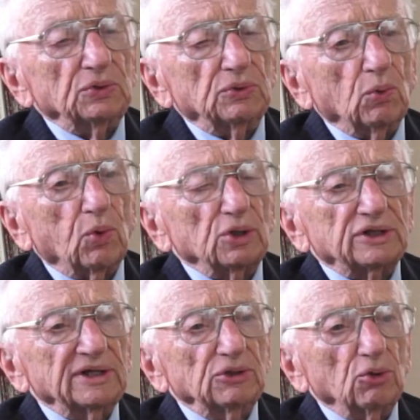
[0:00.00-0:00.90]
The world
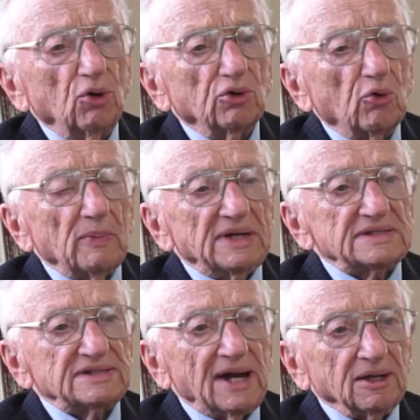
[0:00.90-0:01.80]
can no longer remain
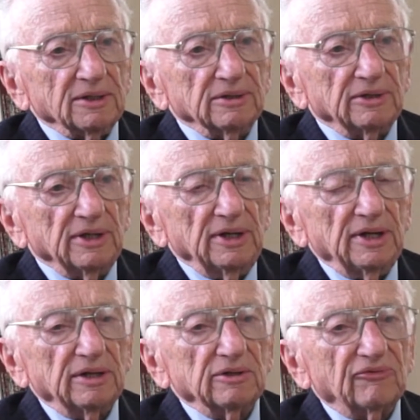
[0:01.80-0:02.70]
silent
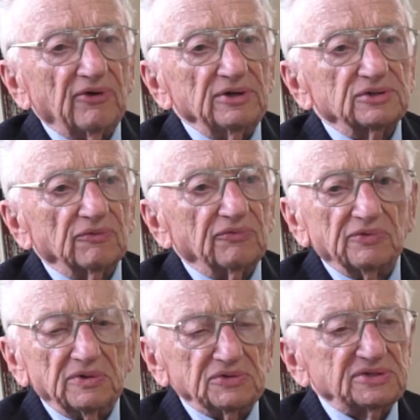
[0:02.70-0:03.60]
in the face
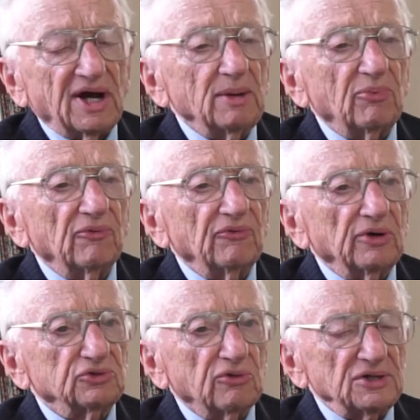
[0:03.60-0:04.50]
of this type of
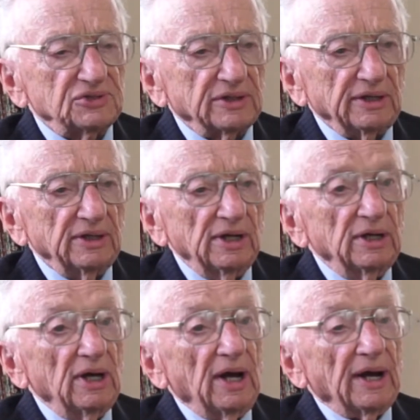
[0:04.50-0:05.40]
atrocity.
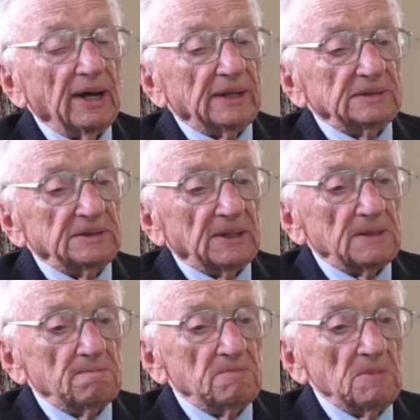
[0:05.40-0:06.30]
And
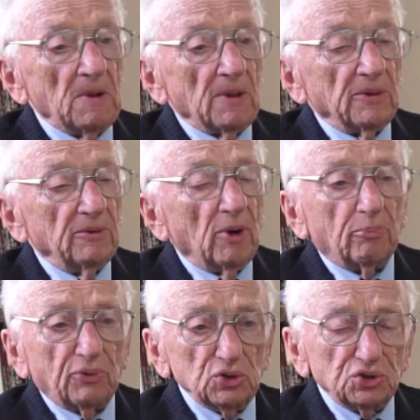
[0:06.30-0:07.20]

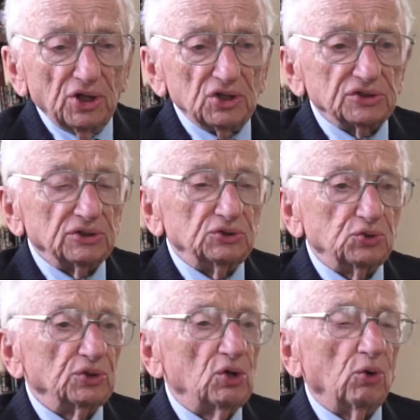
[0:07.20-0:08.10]
appreciation
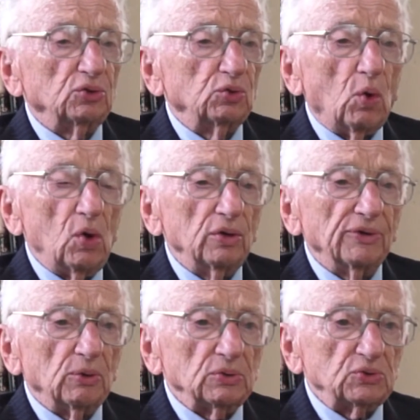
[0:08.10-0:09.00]
should go to all
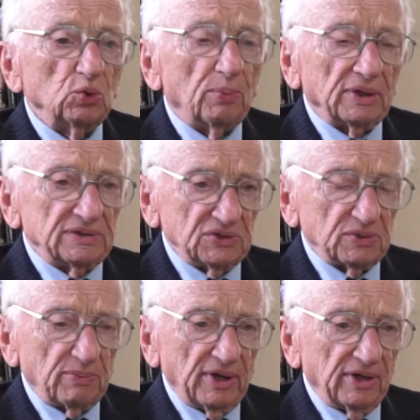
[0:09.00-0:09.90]
those who
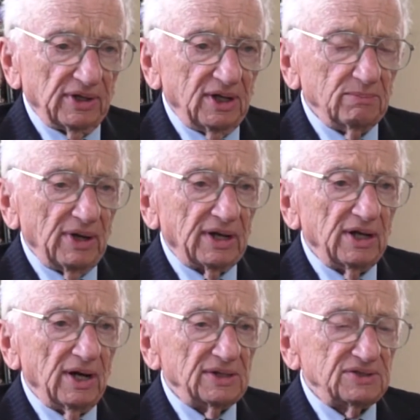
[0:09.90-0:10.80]
participated in
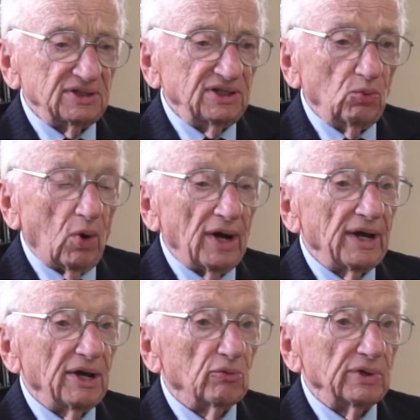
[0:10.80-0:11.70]
making ICTY
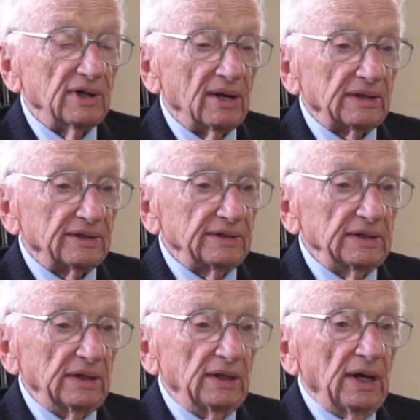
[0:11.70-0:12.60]
a reality
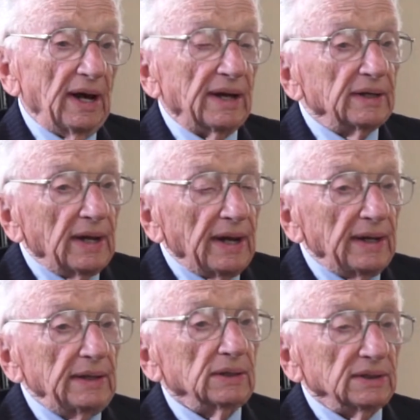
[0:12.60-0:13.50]
and
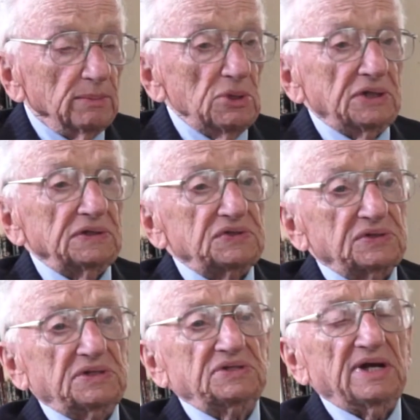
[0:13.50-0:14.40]
a limited
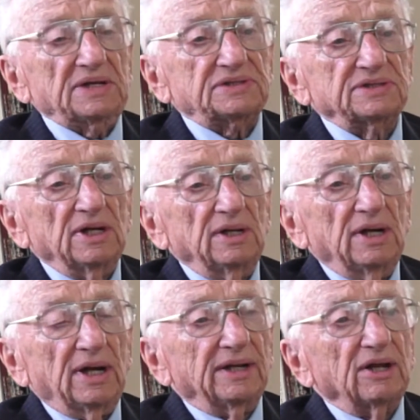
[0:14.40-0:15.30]
success.
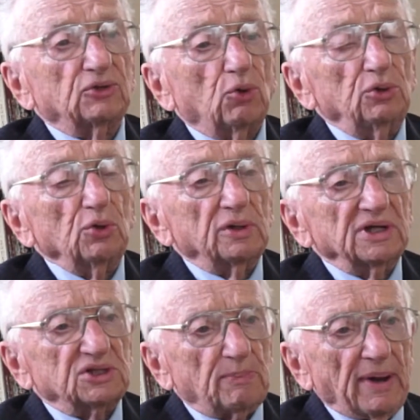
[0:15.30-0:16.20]
And that's all you can
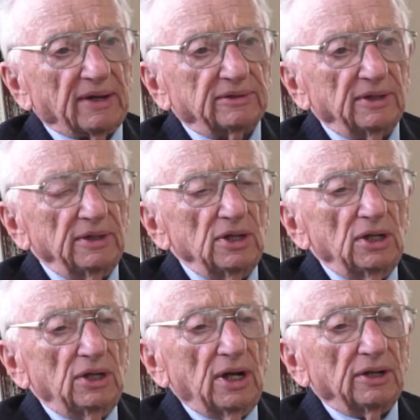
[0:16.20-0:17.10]
expect.
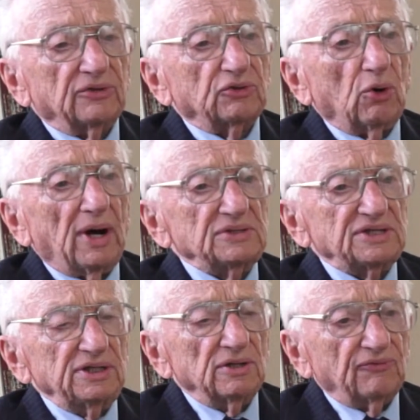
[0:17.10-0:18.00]
And so I
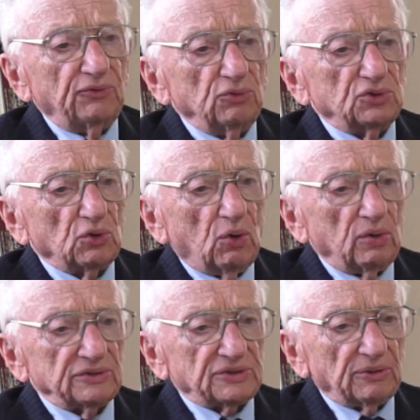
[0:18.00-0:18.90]
see the future
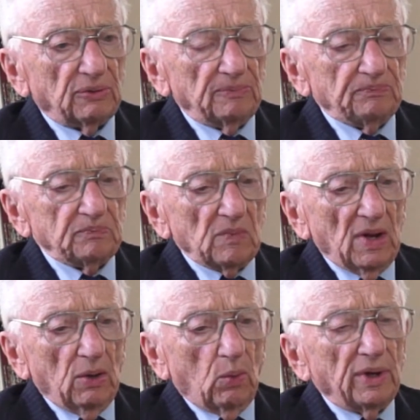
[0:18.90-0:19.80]
also.
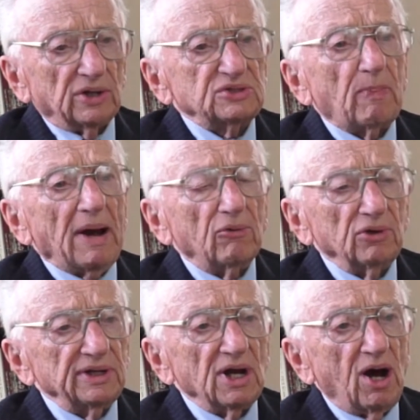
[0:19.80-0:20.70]
We are
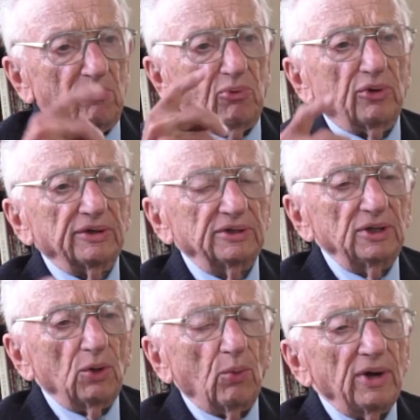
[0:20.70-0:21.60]
spiraling upward.
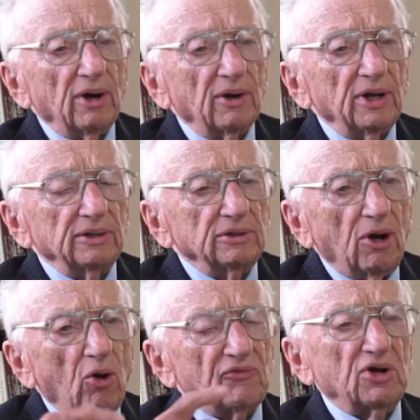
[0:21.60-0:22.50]
We are
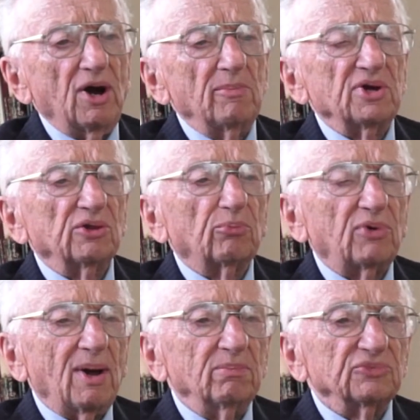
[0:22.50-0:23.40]
overcoming the
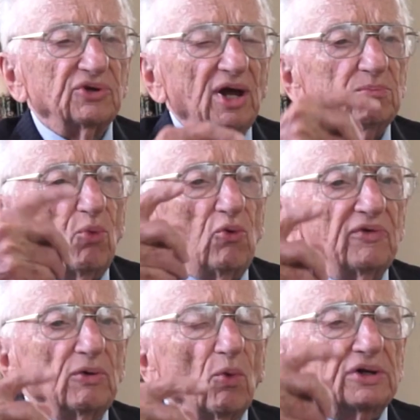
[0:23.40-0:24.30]
problems and
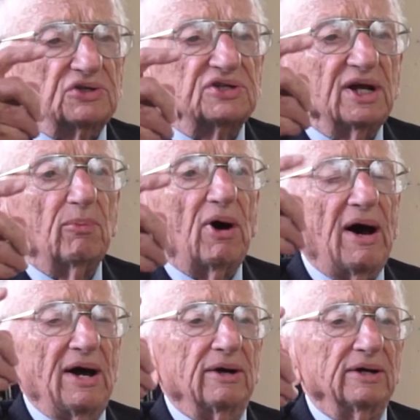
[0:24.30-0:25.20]
moving one step
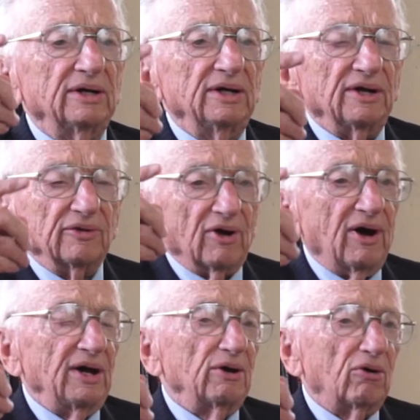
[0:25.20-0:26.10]
higher in the
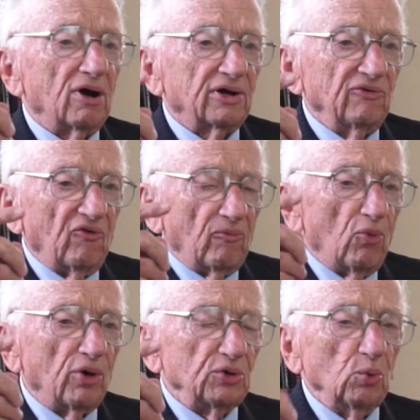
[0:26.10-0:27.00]
hierarchy of a
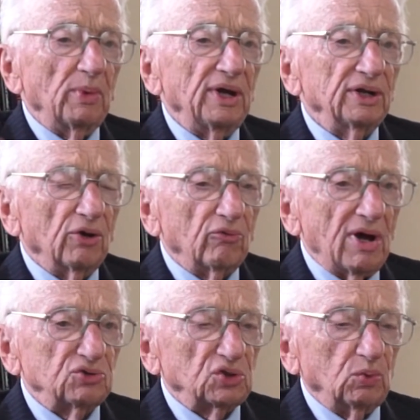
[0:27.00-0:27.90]
more humane and
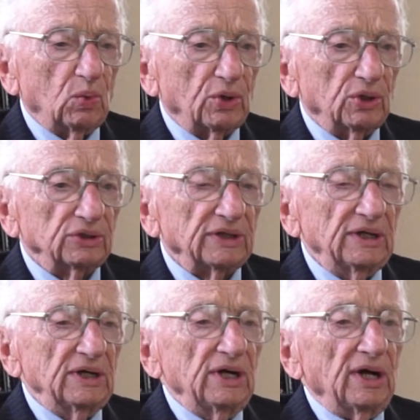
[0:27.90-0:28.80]
rational world.
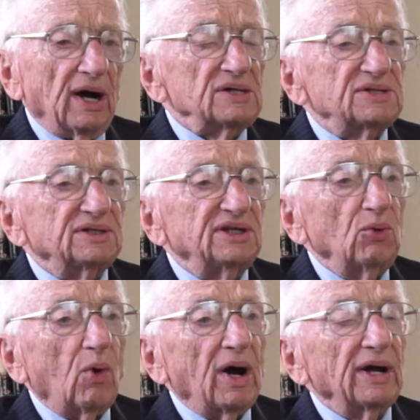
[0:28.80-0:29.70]

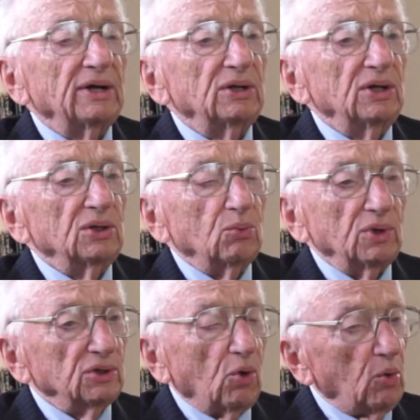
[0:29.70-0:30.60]
ICTY
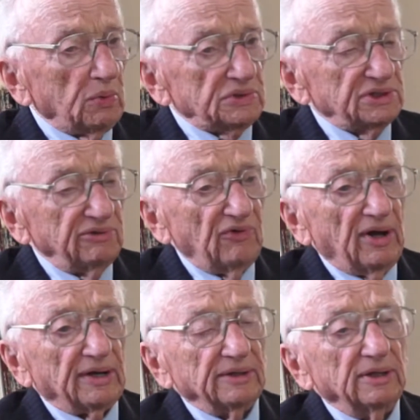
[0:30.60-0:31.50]
will always live
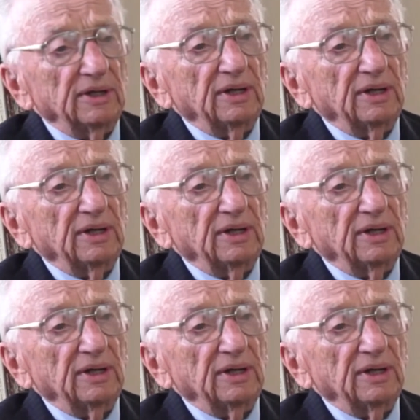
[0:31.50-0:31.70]
on.